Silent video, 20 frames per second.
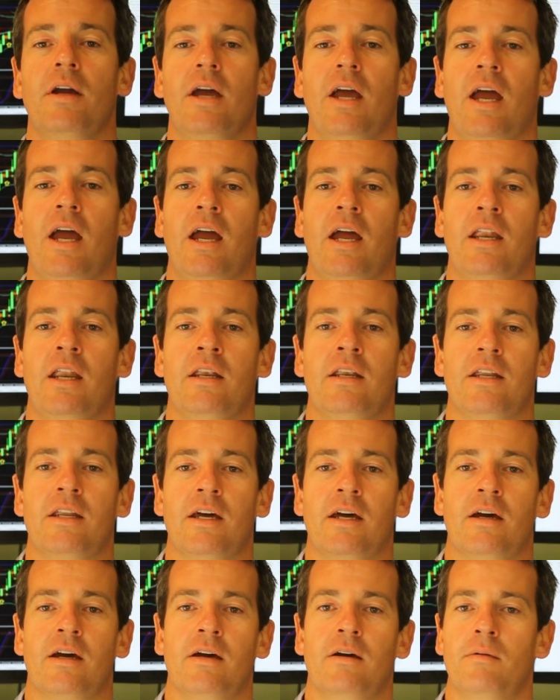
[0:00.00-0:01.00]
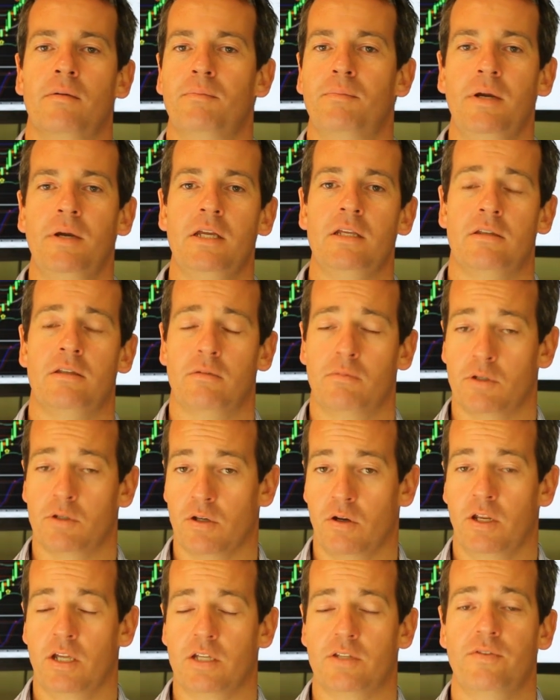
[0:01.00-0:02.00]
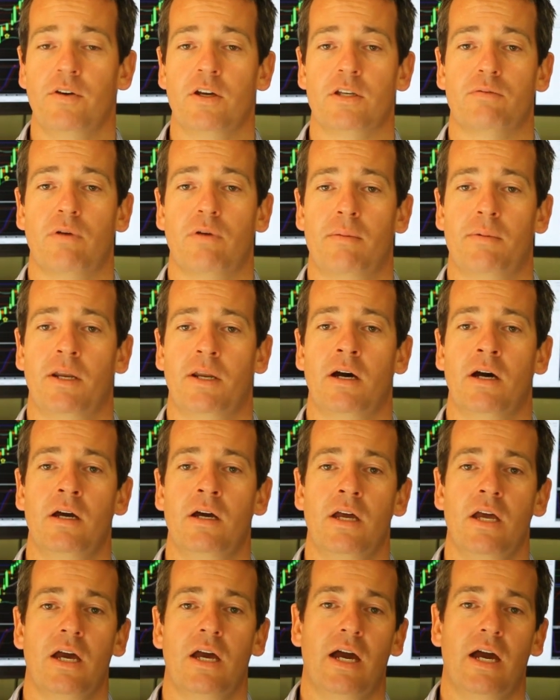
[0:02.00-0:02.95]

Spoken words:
And Pete was on his first webinar,